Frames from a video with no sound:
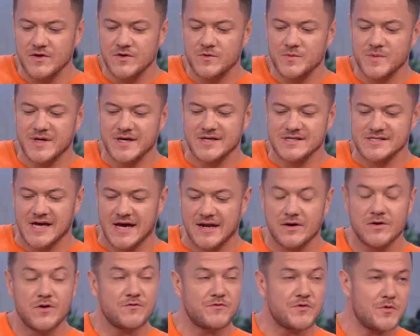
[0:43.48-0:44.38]
you because I
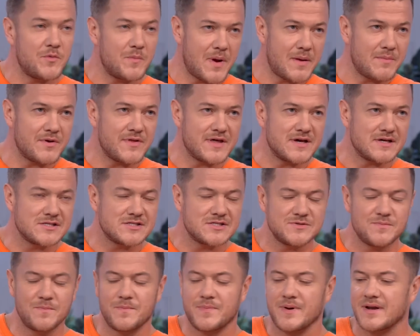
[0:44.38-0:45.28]
don't know if you remember
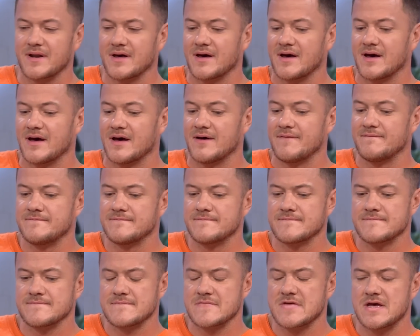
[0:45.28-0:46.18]
this, but uh,
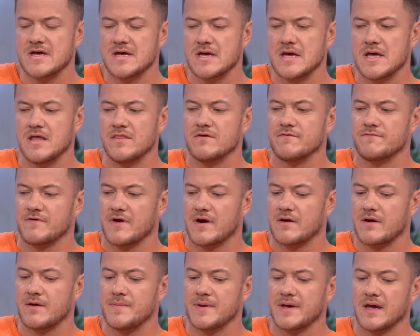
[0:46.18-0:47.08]
in the
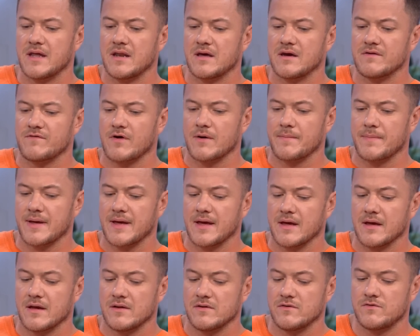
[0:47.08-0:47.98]
very beginning of our
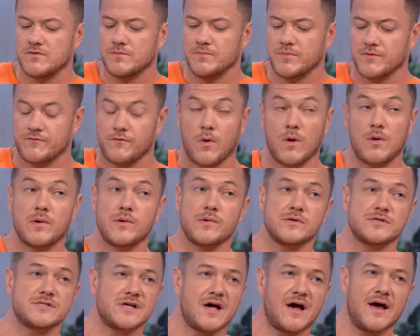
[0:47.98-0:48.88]
band, before we
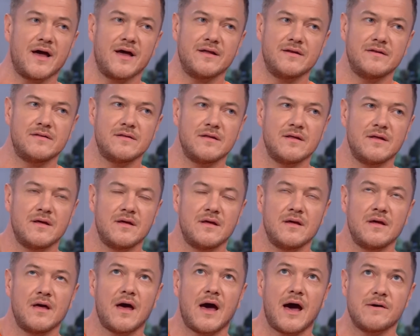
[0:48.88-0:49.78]
were signed
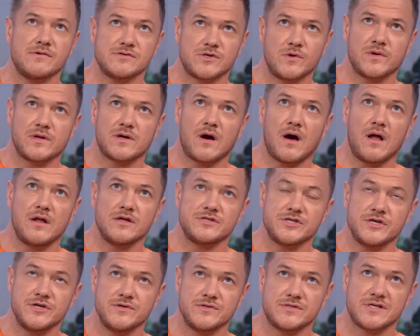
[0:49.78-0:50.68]
I was going to
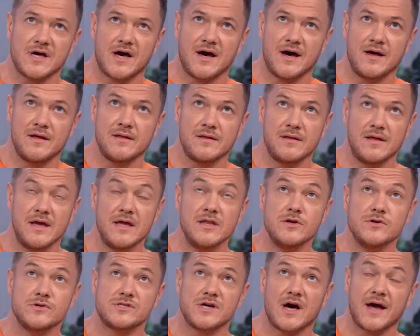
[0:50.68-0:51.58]
college at Utah.
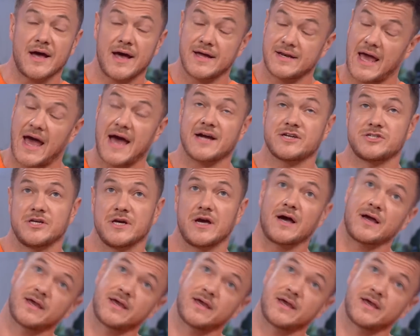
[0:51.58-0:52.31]
In Utah, I actually